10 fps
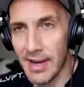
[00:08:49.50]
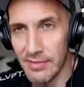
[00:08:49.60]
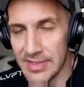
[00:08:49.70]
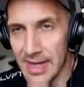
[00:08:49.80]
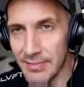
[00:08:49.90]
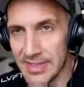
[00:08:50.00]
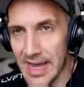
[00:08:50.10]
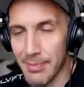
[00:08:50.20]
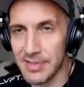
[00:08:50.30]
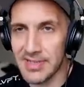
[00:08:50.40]
Every time this
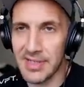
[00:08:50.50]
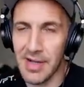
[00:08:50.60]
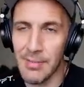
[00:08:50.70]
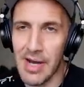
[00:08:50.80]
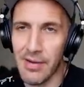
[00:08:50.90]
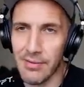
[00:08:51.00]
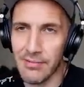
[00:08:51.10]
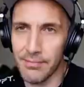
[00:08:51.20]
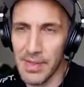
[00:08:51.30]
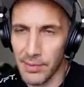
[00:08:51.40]
happens, they come
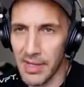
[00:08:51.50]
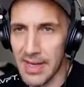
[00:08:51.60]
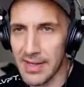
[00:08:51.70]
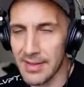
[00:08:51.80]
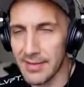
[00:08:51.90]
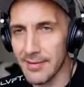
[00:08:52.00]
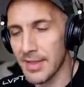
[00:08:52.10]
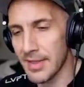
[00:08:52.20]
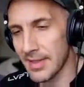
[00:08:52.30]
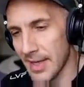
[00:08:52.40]
out, people hate it,
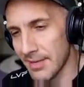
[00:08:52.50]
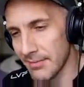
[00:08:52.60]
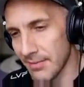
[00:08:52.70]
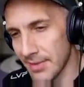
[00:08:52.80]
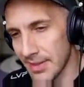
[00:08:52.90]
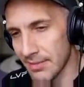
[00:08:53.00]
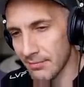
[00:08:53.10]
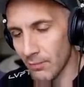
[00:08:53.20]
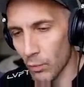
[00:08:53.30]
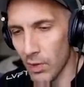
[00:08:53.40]
and then they
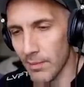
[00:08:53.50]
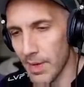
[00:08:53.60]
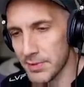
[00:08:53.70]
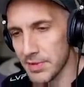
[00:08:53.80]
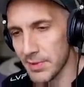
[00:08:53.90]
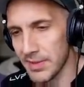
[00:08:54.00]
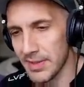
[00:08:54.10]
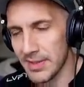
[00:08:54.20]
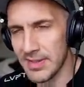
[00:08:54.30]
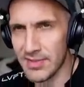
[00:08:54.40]
warm up to
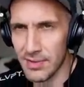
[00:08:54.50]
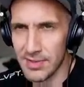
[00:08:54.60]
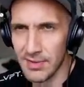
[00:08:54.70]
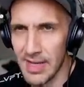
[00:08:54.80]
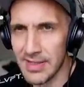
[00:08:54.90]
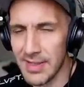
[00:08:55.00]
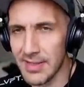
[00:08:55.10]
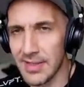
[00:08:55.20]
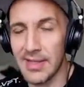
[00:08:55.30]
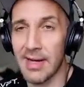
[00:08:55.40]
it and they start to like
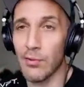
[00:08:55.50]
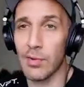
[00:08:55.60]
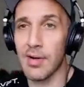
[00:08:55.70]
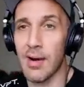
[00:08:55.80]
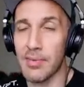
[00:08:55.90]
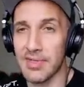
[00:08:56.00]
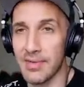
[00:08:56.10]
it and then everyone copies